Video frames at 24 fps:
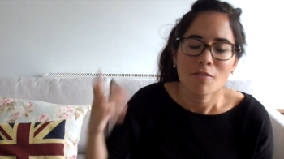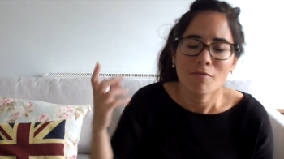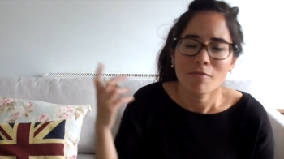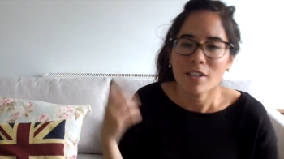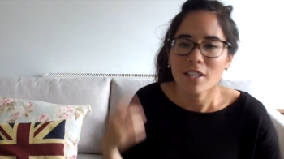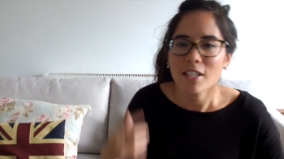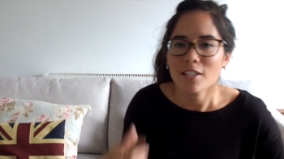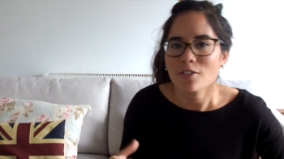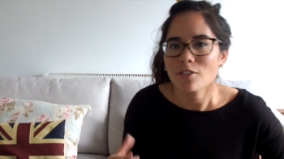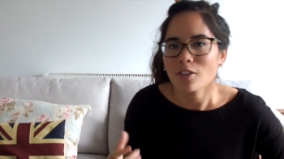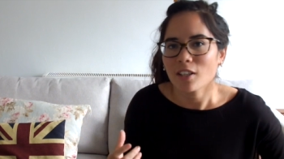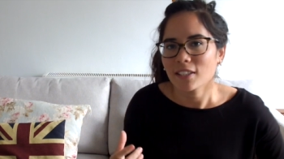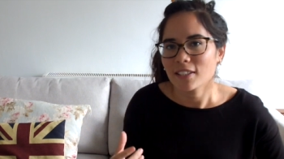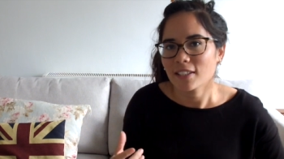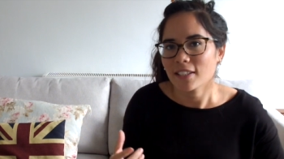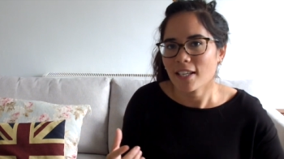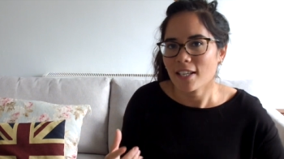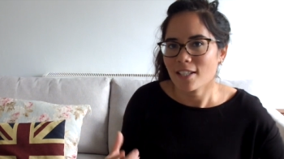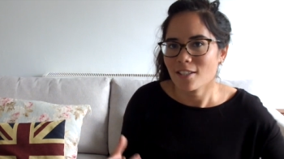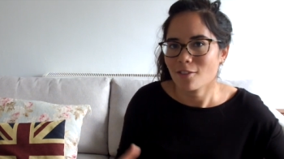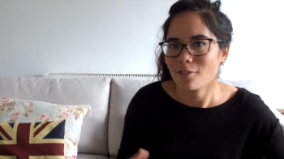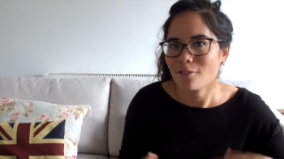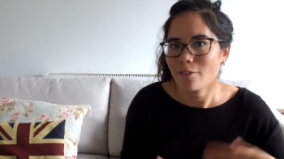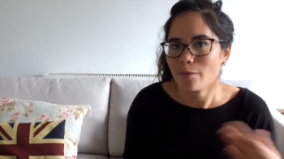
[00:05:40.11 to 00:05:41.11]
really try to
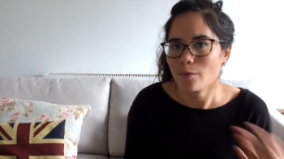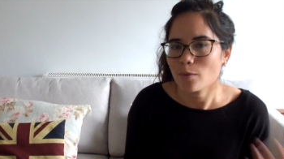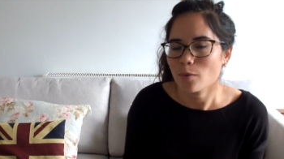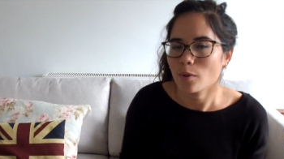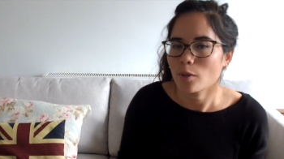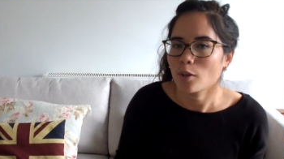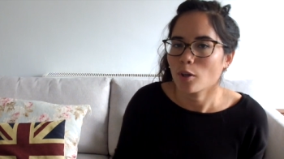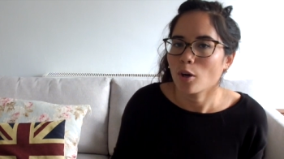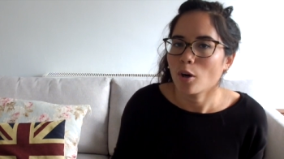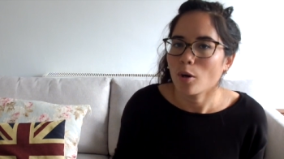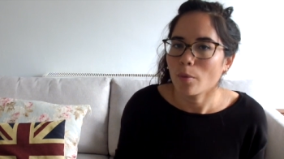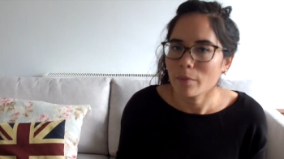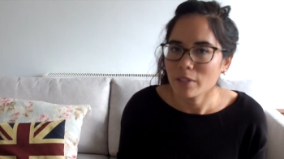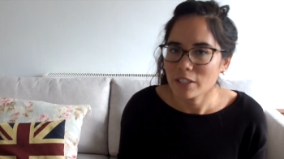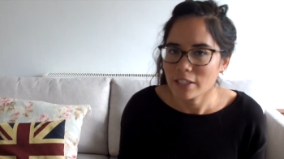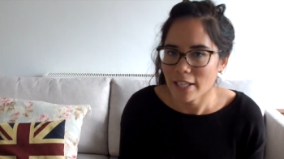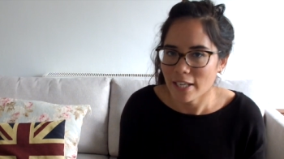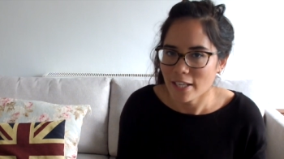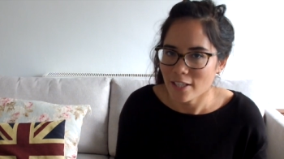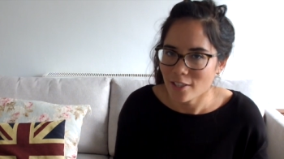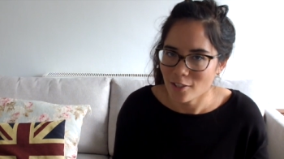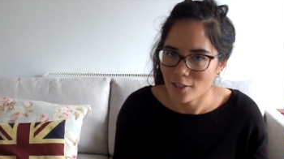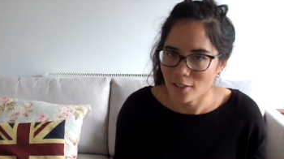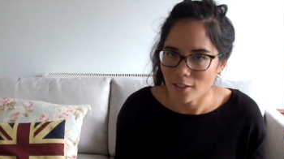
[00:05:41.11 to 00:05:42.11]
get to grips with
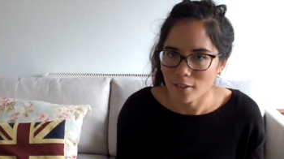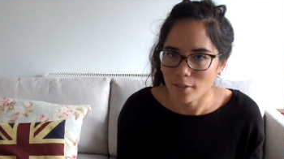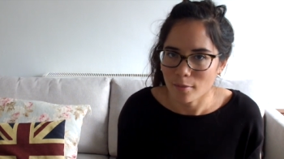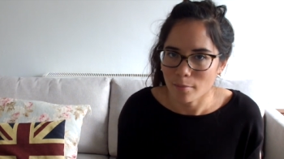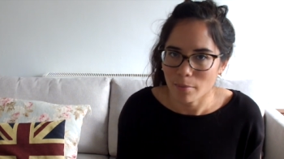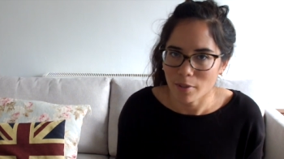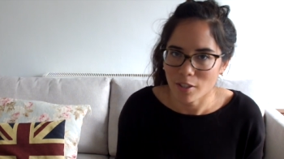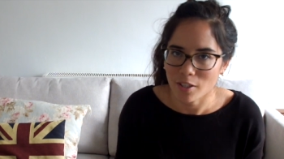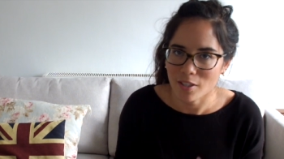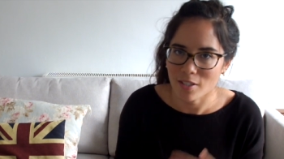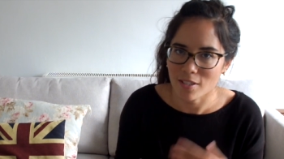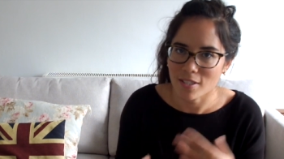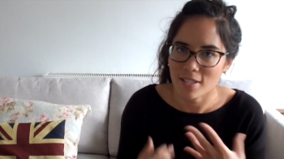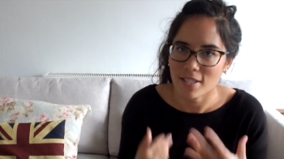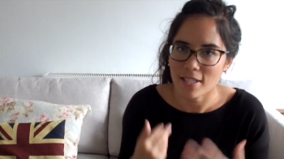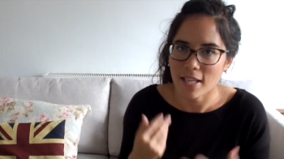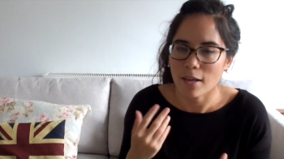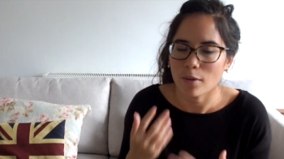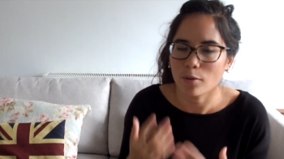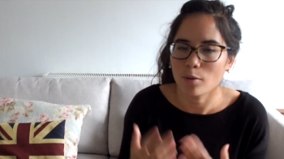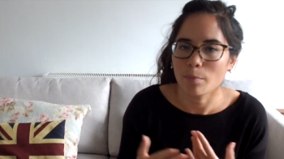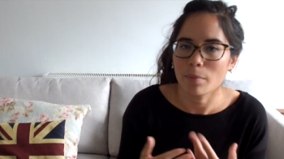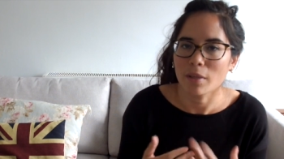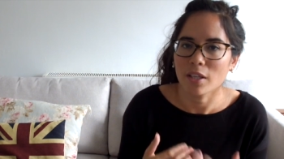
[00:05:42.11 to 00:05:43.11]
accommodation because
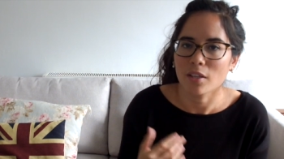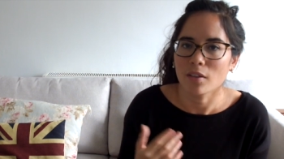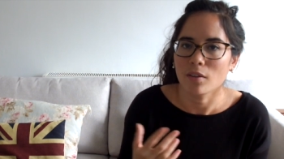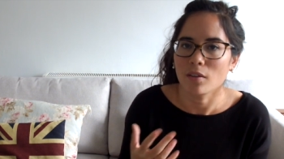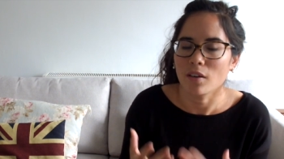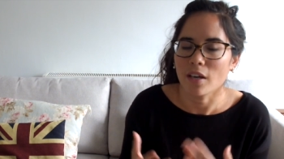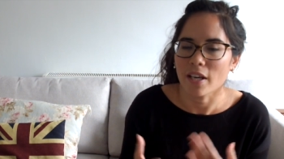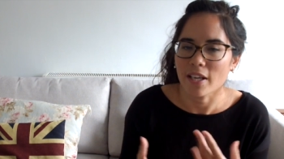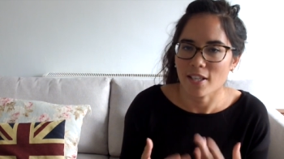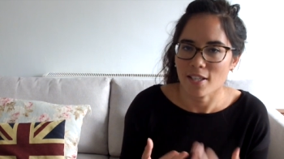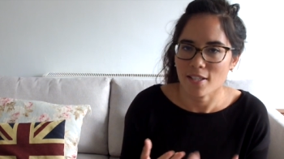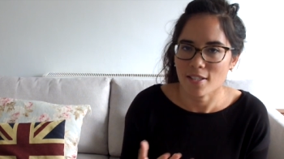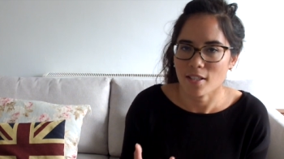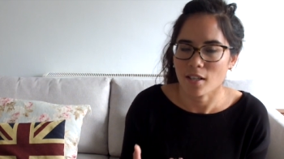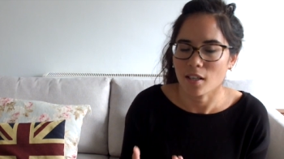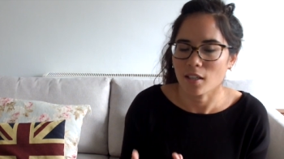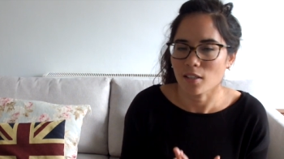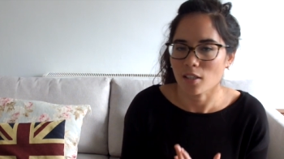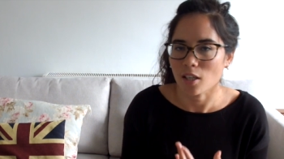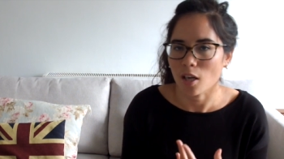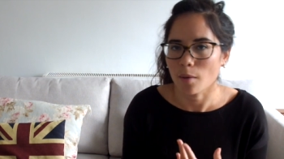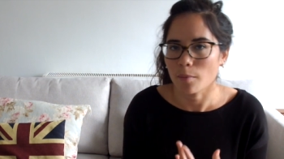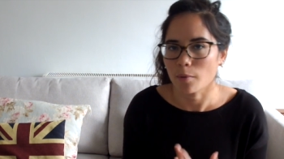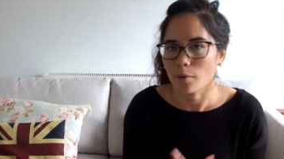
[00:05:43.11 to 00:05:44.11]
that will be your
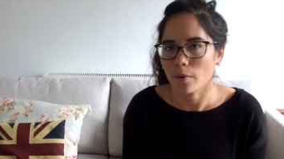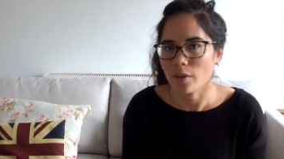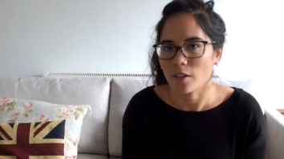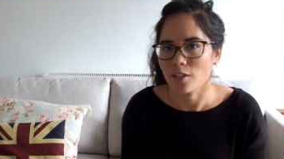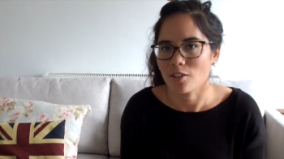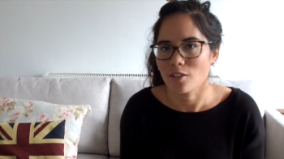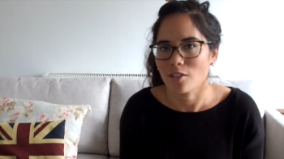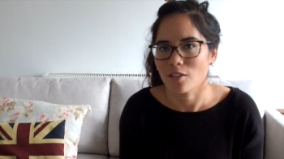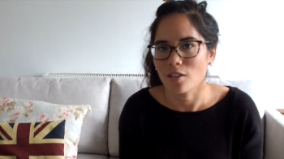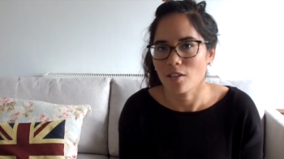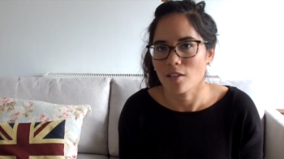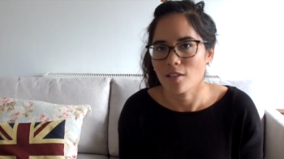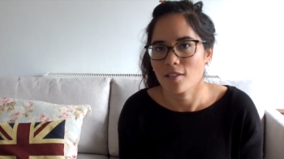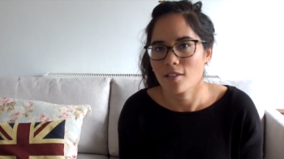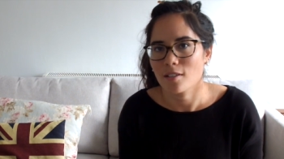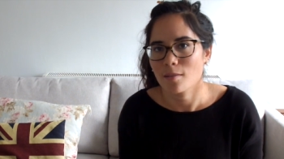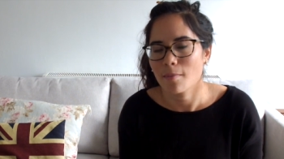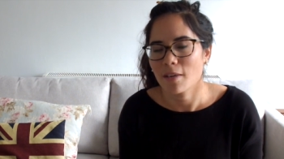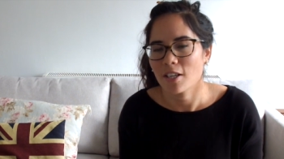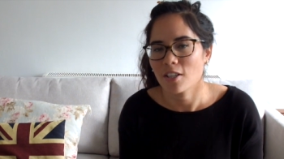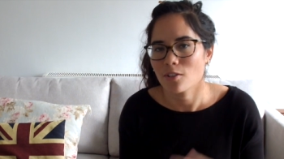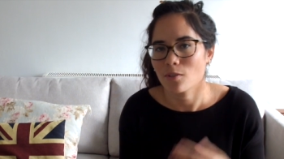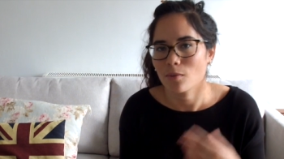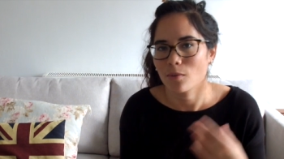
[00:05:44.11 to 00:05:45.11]
A-star type questions so
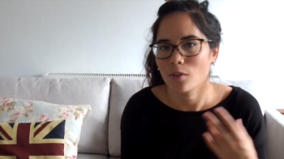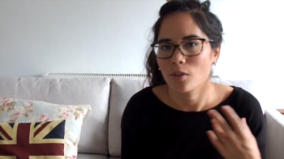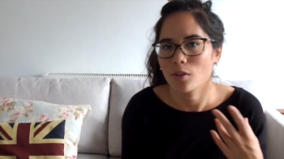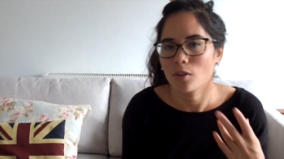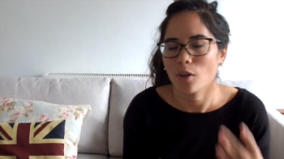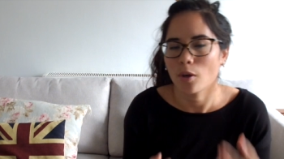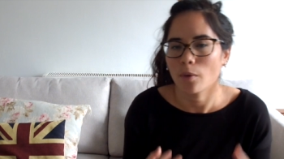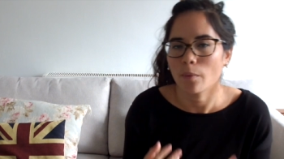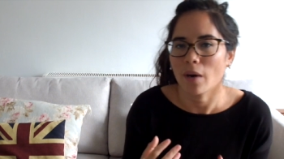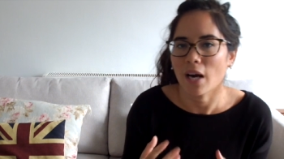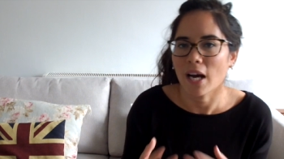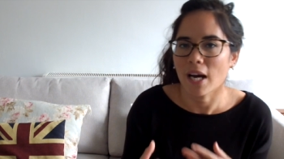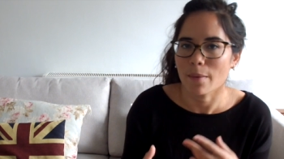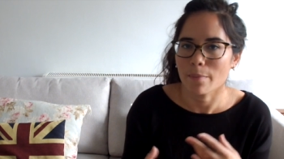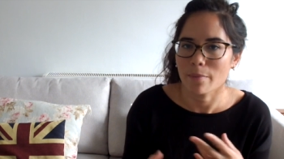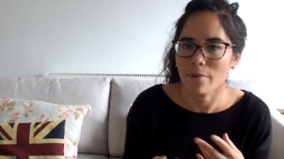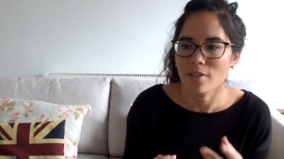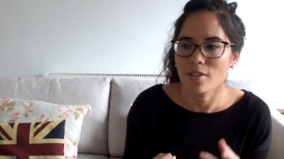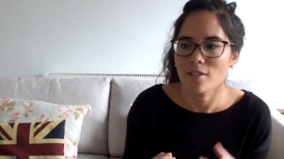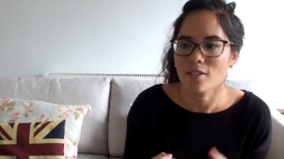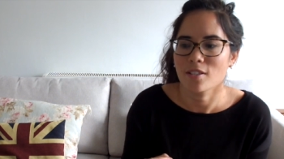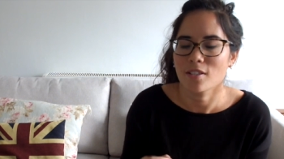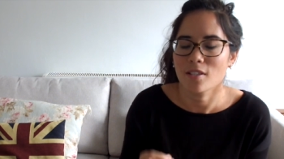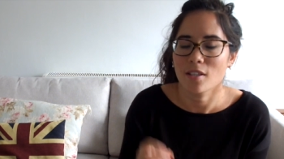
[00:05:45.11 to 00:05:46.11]
make sure you know what
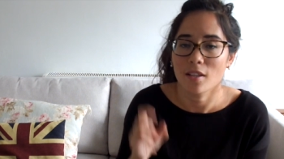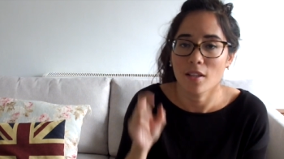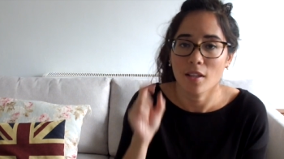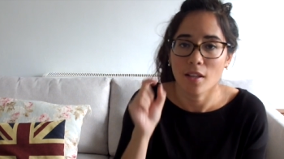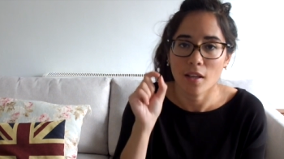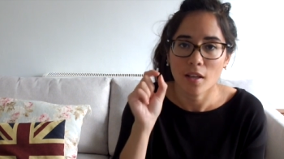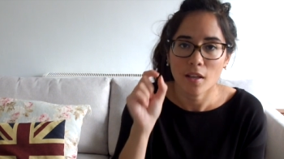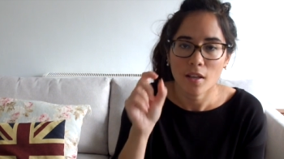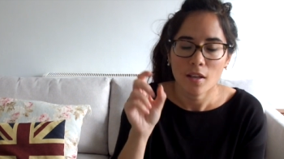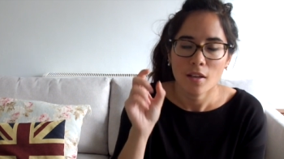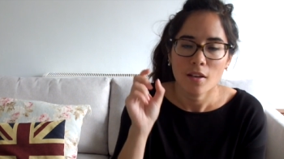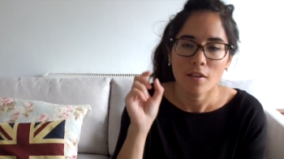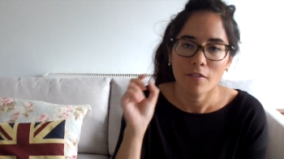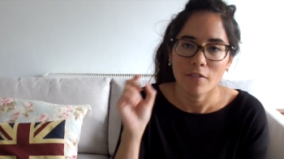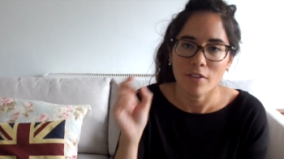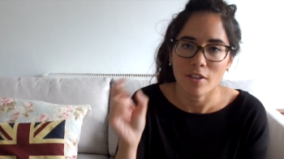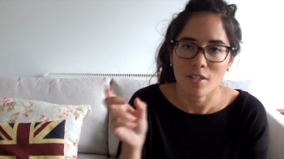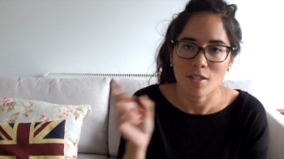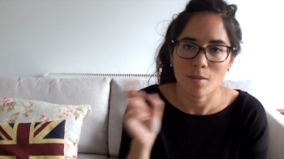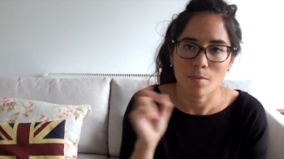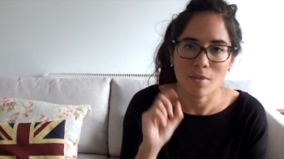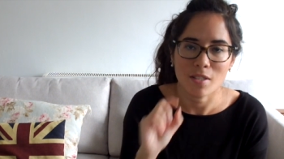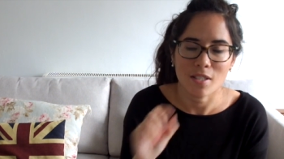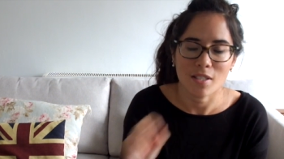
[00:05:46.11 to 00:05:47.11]
happens to the very
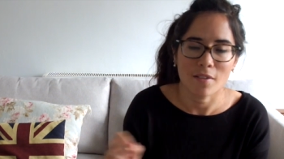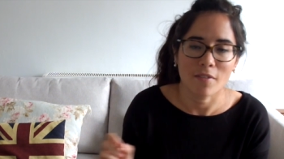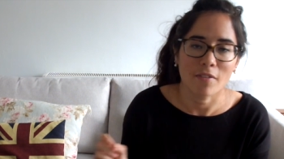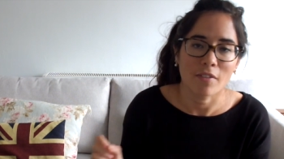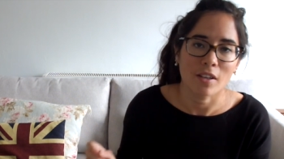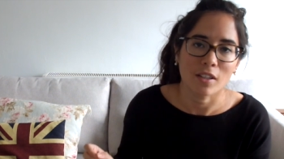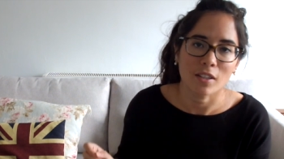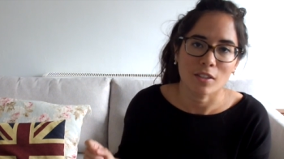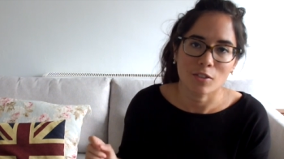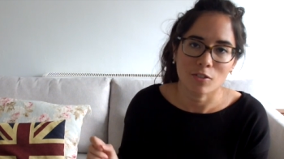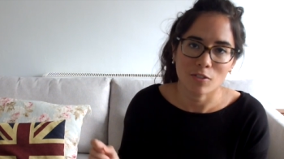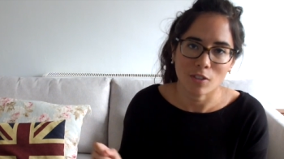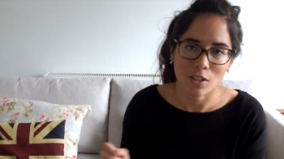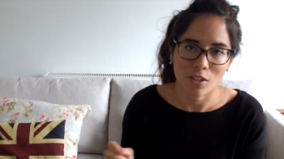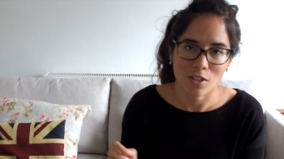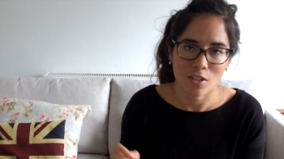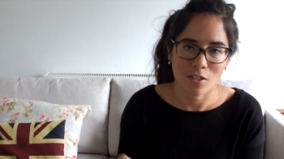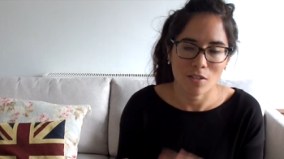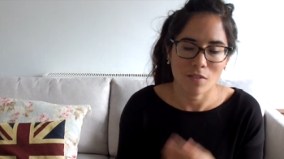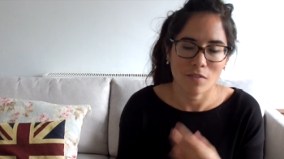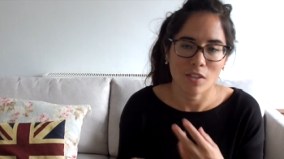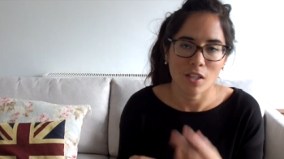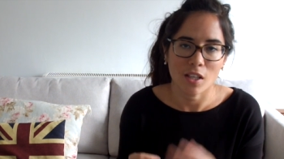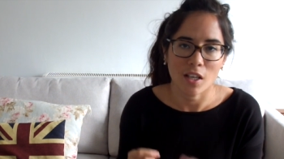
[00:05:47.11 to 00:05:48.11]
specific
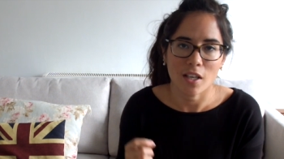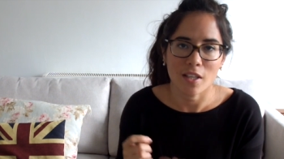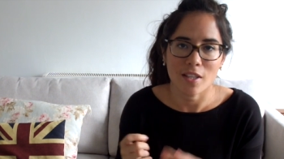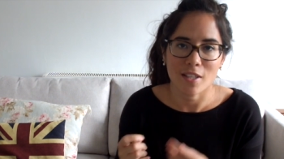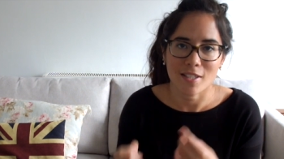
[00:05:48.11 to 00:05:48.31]
structures of the eye,